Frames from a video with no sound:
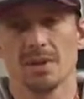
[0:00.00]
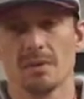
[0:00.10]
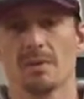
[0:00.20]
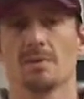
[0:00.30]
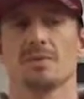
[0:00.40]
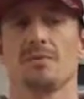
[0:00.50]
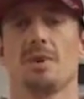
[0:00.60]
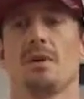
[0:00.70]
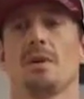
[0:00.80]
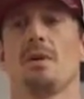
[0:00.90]
It was
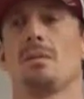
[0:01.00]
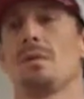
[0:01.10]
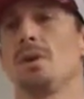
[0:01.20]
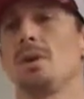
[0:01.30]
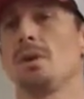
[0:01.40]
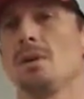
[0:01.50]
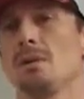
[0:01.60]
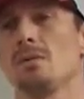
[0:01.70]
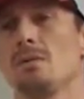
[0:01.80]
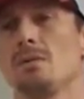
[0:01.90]
very humbling
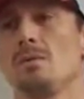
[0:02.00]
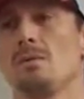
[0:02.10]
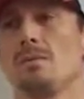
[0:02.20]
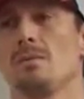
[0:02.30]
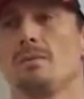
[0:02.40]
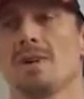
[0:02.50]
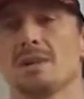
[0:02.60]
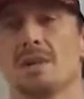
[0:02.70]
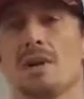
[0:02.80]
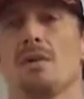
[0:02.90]
to
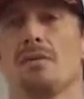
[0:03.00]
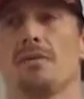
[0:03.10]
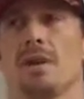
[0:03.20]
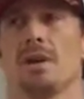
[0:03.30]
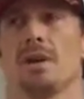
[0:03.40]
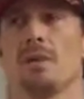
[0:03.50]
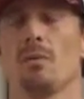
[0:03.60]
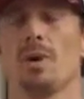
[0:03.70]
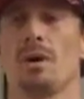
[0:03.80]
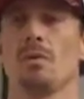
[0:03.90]
myself, like,
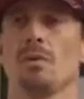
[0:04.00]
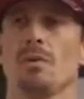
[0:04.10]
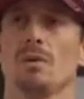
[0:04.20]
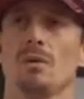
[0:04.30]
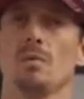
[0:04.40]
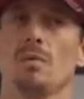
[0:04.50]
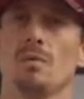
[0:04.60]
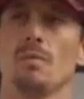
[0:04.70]
wow, you know,